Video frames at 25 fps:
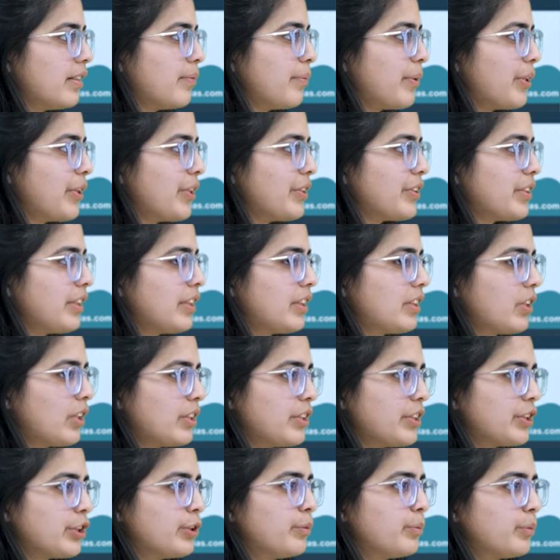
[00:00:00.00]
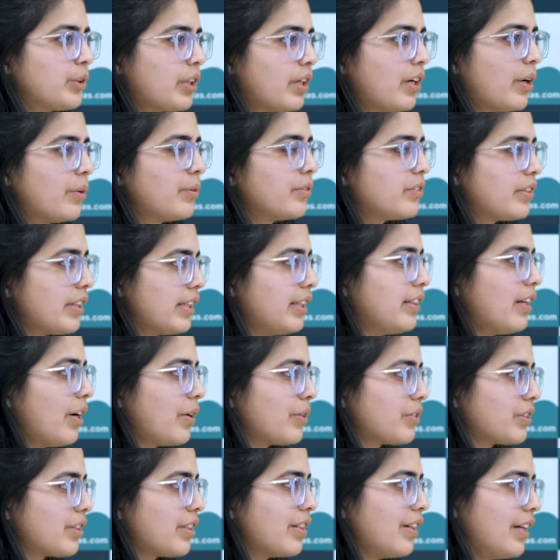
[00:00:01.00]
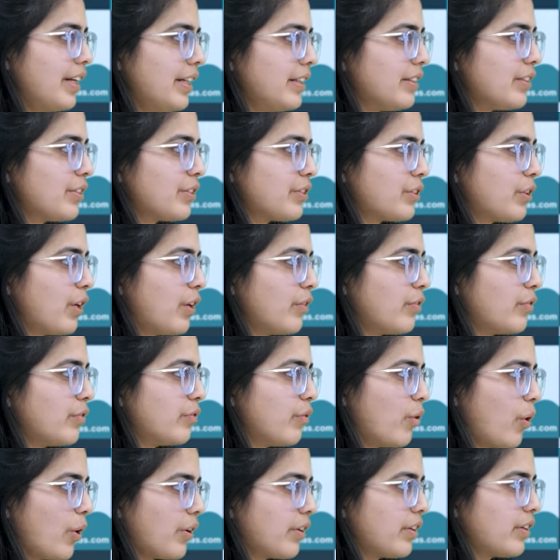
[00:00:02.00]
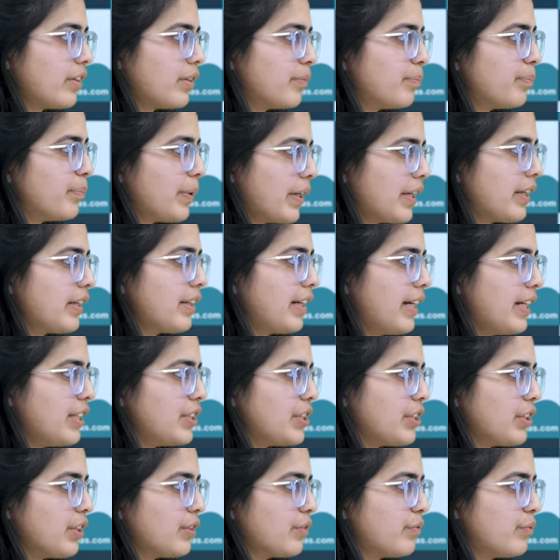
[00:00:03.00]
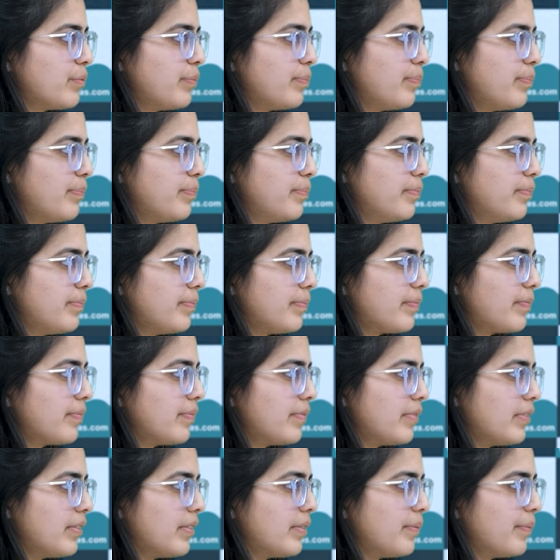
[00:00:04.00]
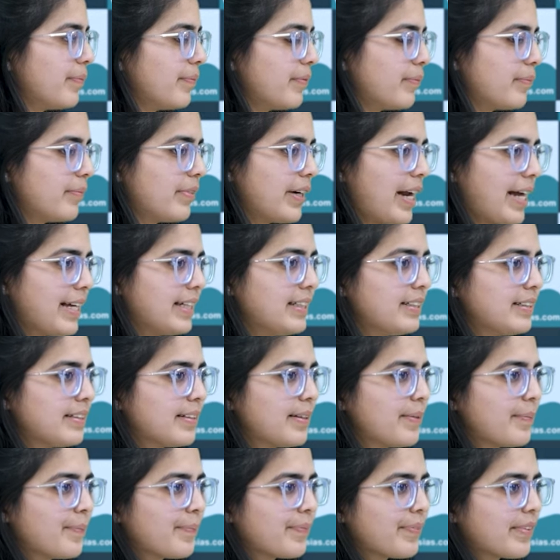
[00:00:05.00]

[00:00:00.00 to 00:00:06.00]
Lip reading: because it consumes around 3,000 liters of water per kg of rice.